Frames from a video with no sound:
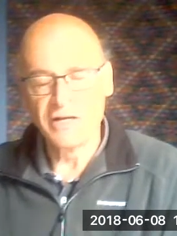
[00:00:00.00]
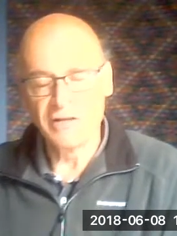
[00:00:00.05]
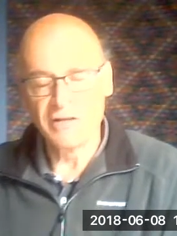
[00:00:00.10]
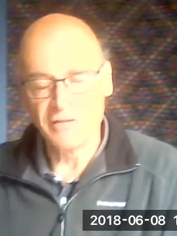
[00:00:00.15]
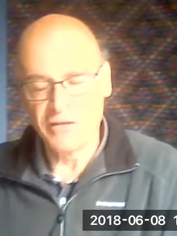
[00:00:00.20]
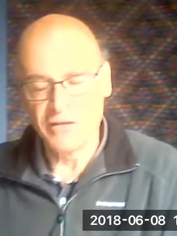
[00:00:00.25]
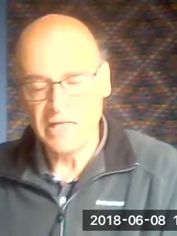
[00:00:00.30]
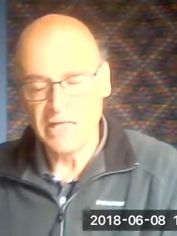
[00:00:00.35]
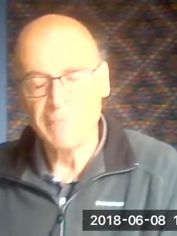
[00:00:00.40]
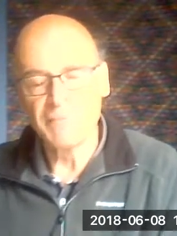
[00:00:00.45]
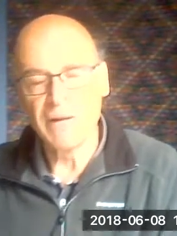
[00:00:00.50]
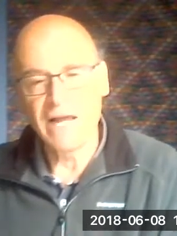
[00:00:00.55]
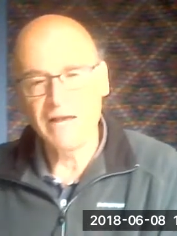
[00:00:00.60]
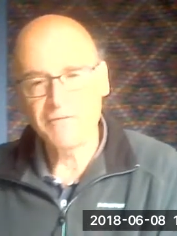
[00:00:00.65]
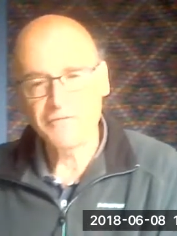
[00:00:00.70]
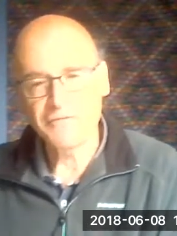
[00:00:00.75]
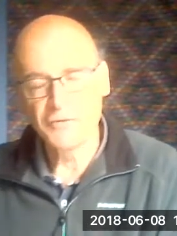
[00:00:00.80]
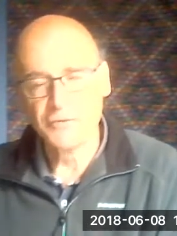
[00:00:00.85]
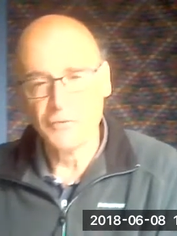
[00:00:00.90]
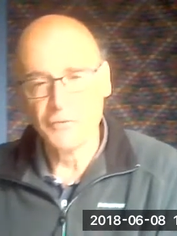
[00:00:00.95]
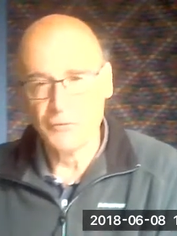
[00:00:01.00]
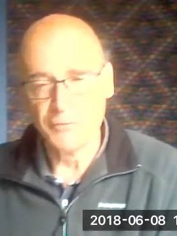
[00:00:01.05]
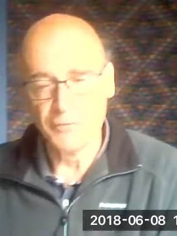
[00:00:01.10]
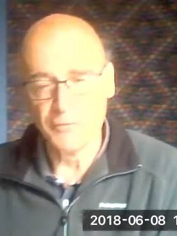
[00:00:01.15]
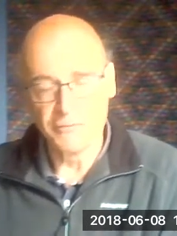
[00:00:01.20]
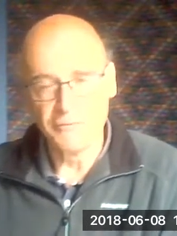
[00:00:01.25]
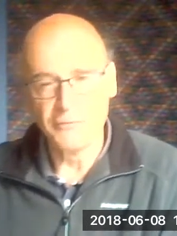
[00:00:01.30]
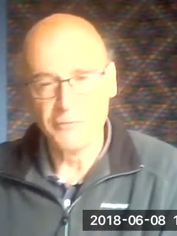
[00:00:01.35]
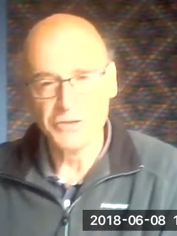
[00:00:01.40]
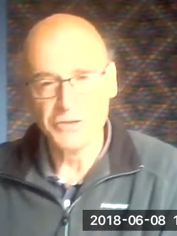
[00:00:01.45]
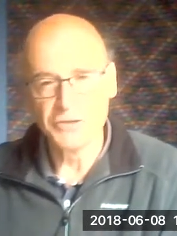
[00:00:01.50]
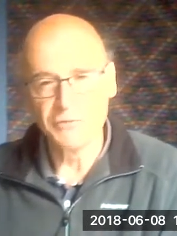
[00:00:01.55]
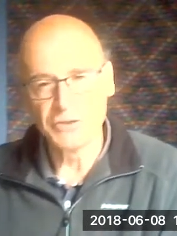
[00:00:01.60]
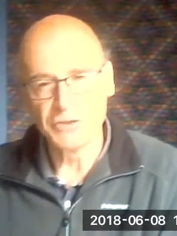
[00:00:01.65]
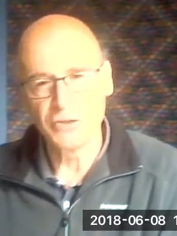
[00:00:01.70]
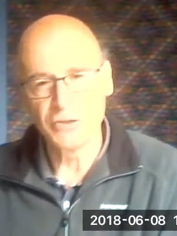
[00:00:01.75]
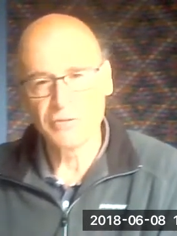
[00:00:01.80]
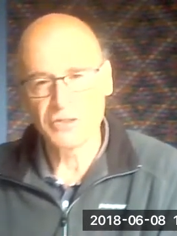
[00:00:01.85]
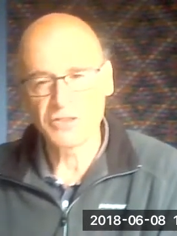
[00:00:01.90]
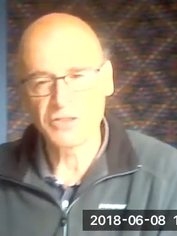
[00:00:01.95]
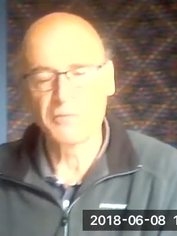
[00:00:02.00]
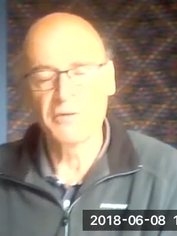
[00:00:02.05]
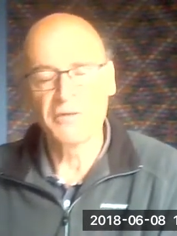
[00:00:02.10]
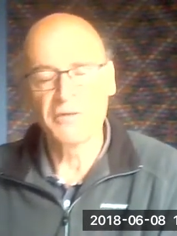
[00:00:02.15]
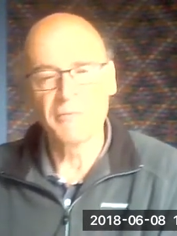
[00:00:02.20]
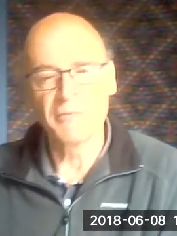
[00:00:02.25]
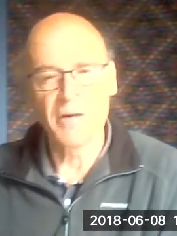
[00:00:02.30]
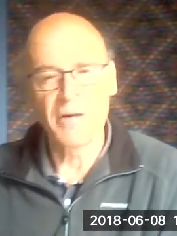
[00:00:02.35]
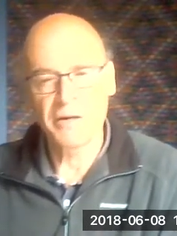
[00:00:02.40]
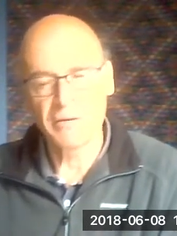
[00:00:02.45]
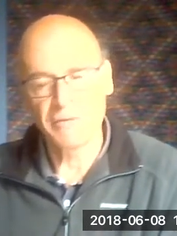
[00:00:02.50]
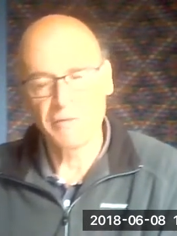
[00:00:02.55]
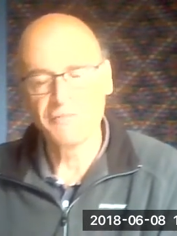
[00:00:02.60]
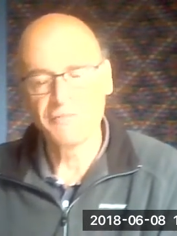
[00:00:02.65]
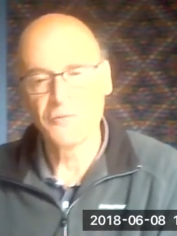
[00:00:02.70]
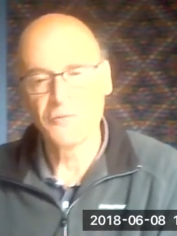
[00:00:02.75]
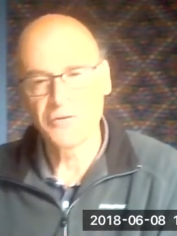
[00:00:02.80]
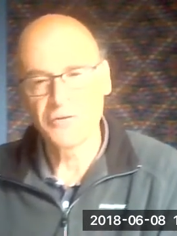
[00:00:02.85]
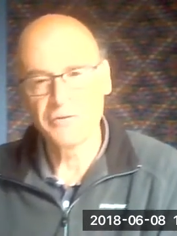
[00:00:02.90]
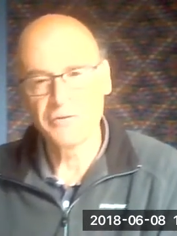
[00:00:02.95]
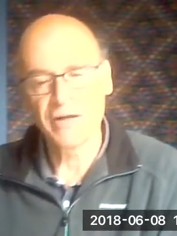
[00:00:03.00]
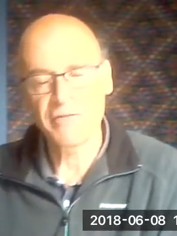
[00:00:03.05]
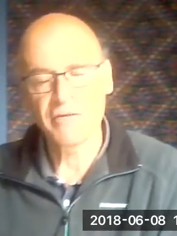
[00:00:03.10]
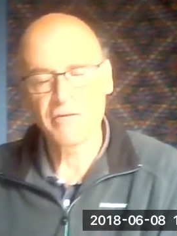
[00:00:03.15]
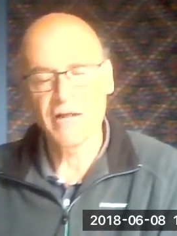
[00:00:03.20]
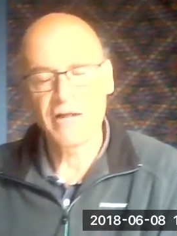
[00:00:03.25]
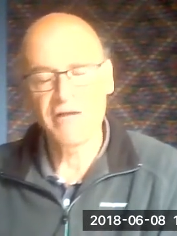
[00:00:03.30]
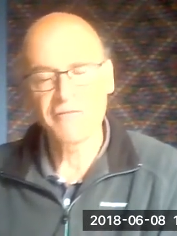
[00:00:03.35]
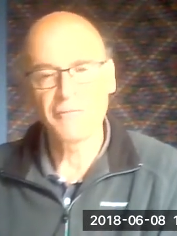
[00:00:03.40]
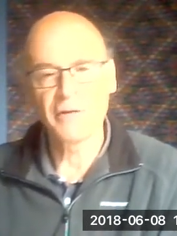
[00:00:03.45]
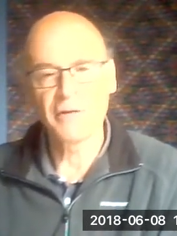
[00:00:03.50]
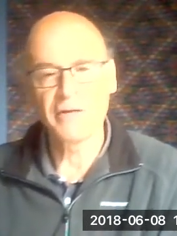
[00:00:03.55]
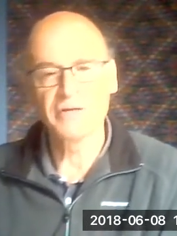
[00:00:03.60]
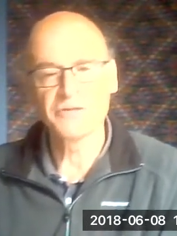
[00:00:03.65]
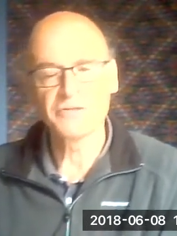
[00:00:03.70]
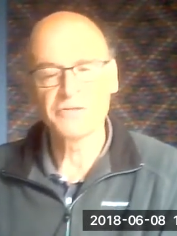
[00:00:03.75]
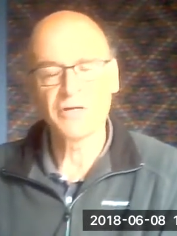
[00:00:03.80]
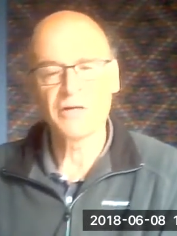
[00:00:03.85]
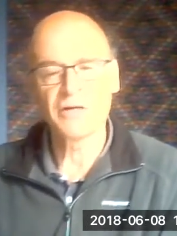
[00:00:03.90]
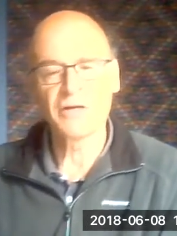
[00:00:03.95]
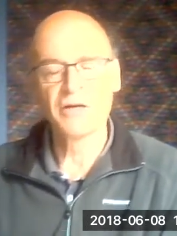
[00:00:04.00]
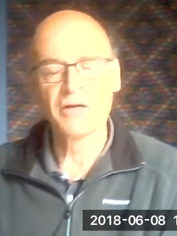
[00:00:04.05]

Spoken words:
The Keep Left group, of which Richard Crossman and Michael Foot and other left-wingers are